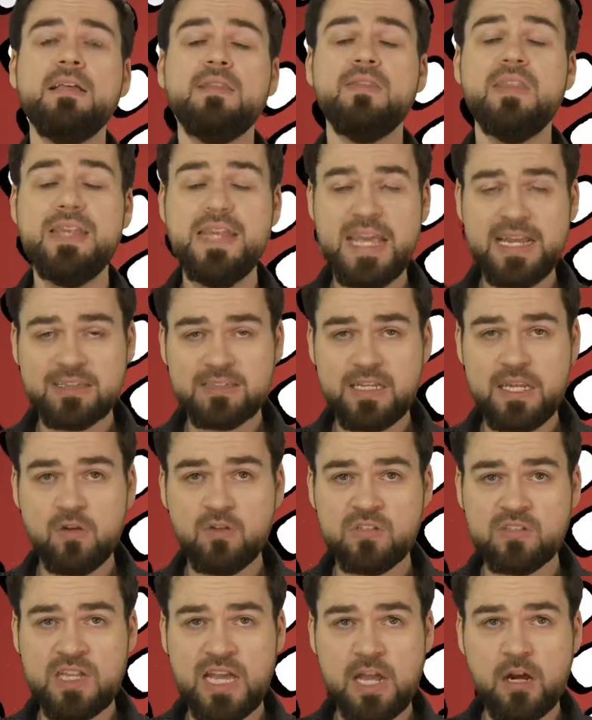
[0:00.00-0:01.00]
The next day
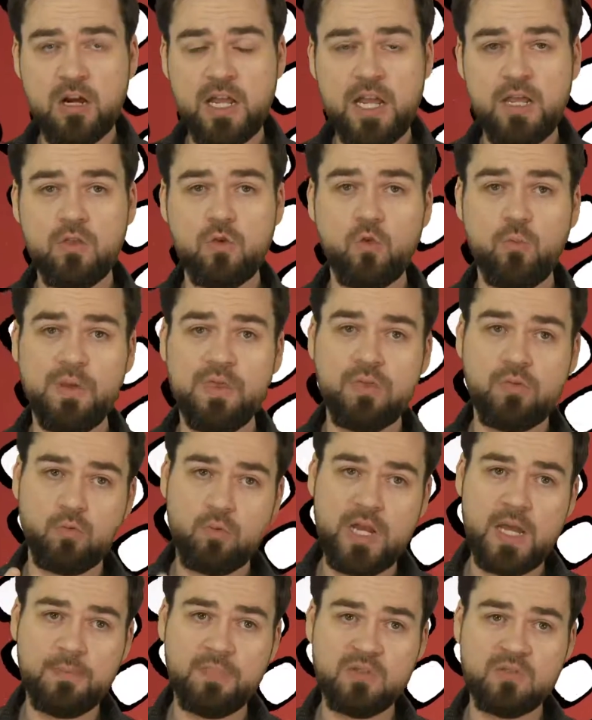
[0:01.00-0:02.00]
on Saturday, there will be
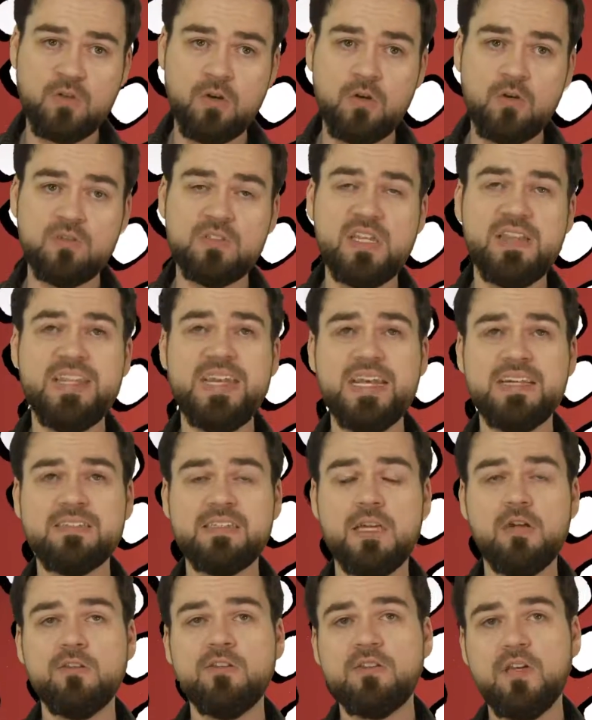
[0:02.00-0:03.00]
3 episodes, and the next
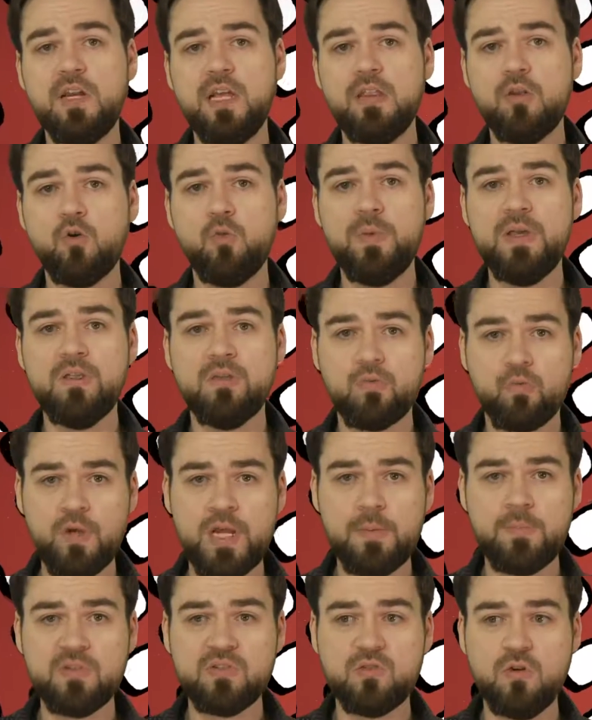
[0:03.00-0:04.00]
day on Sunday, there will be 3
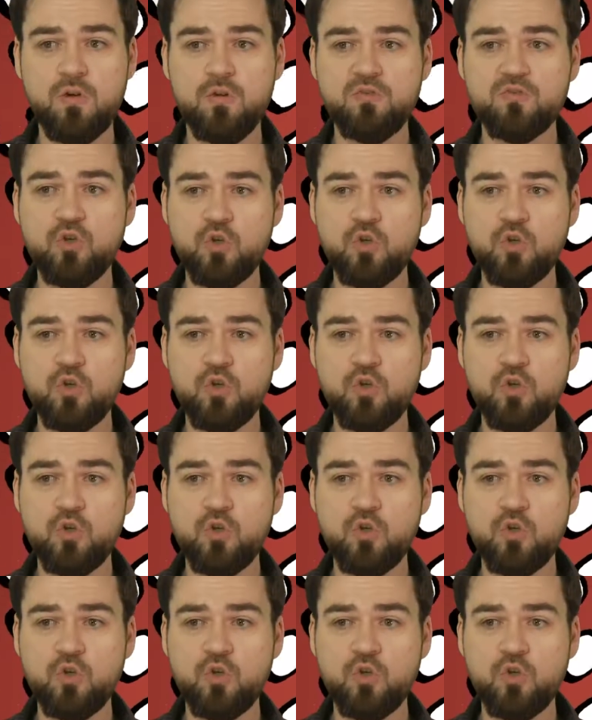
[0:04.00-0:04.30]
episodes.